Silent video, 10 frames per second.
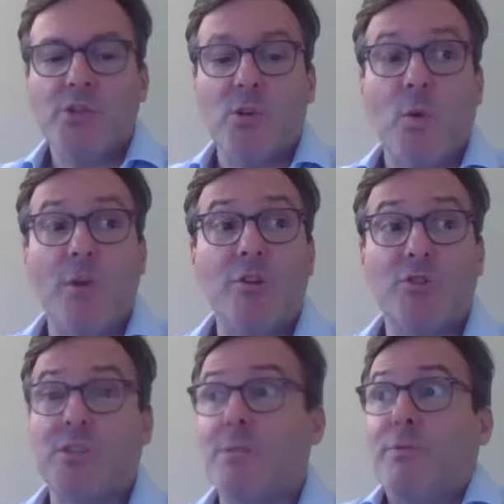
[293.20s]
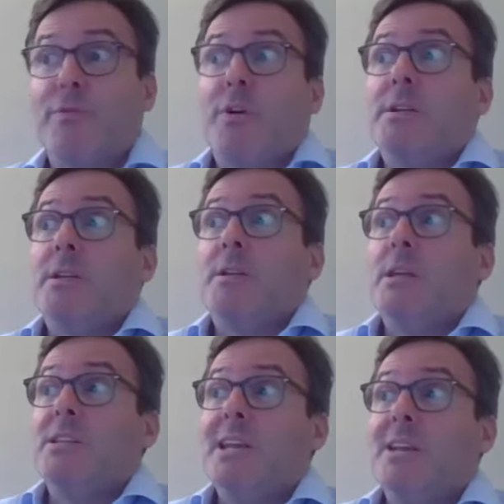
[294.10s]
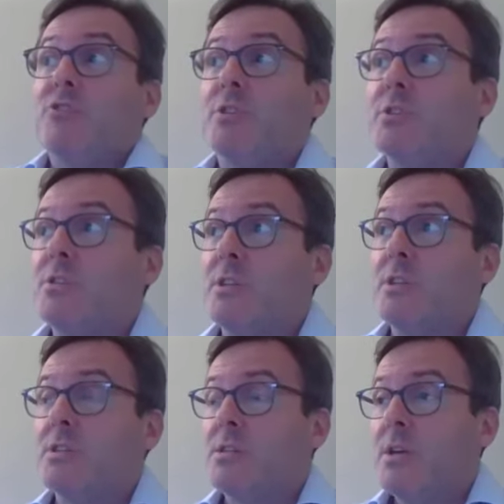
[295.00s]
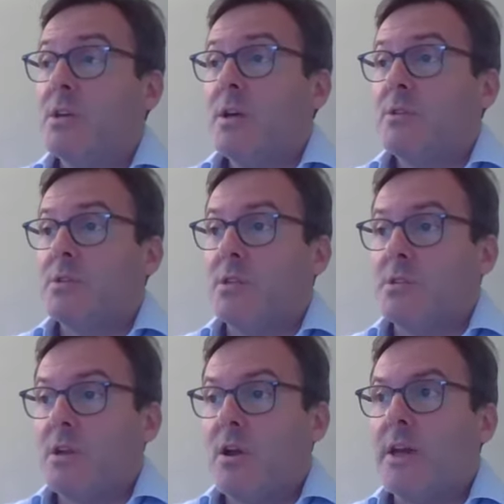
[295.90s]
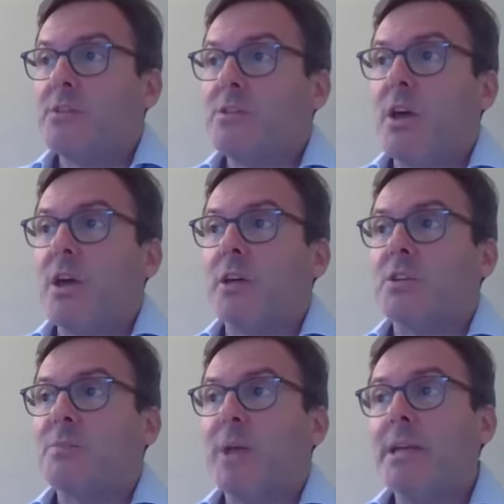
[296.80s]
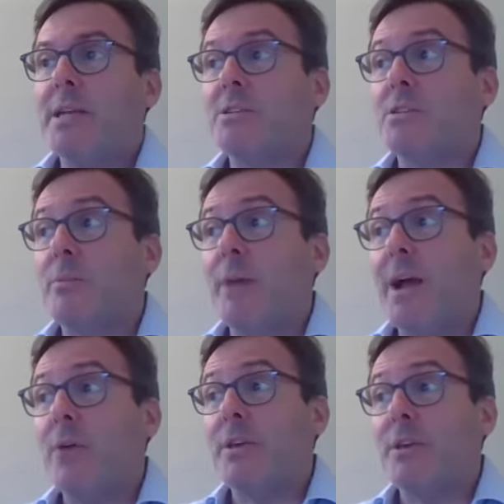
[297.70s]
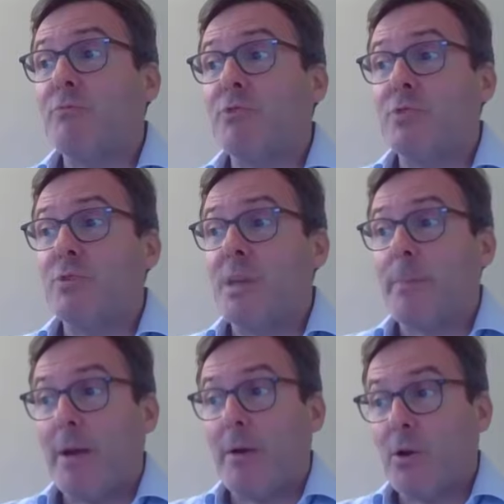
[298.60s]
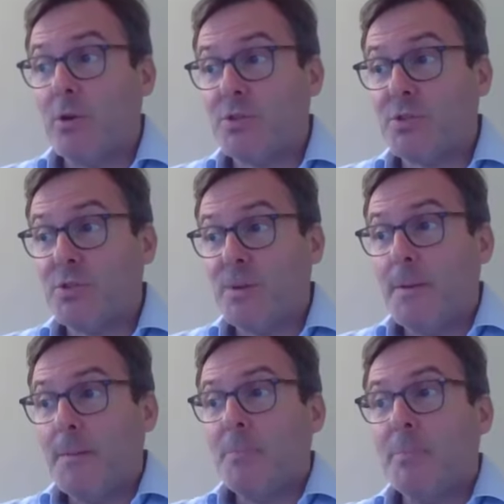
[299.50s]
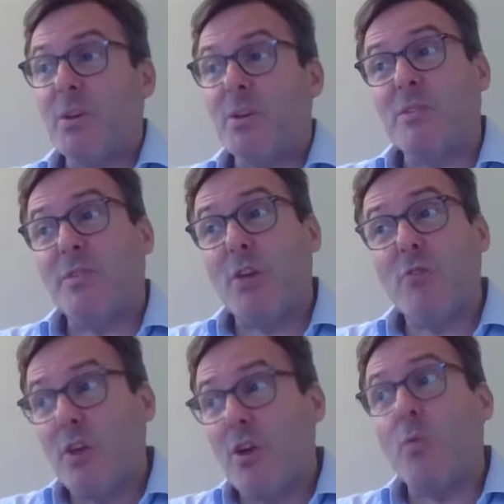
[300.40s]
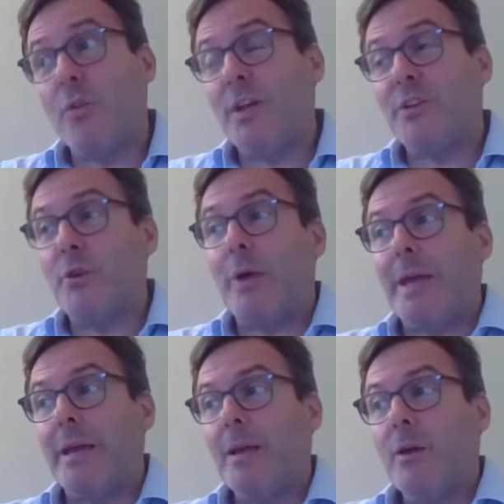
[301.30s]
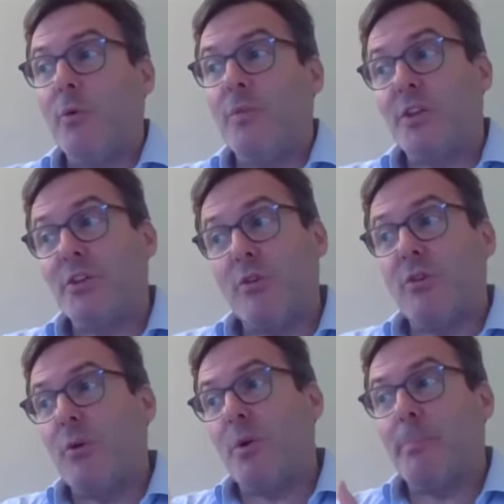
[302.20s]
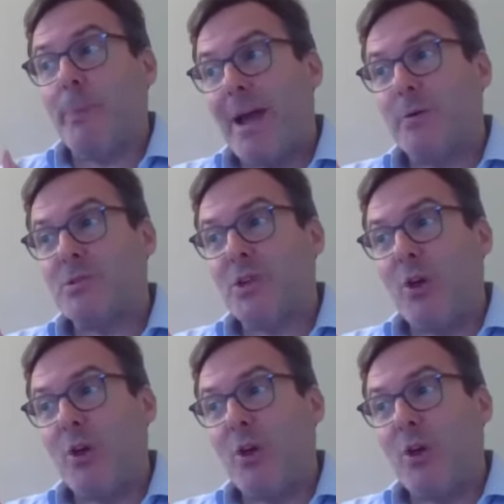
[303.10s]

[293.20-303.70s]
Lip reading: So we're interested in providing intelligence to these clients, explaining to them how they can reduce their power costs. Because if they don't know what they're doing, or if they don't know where the power is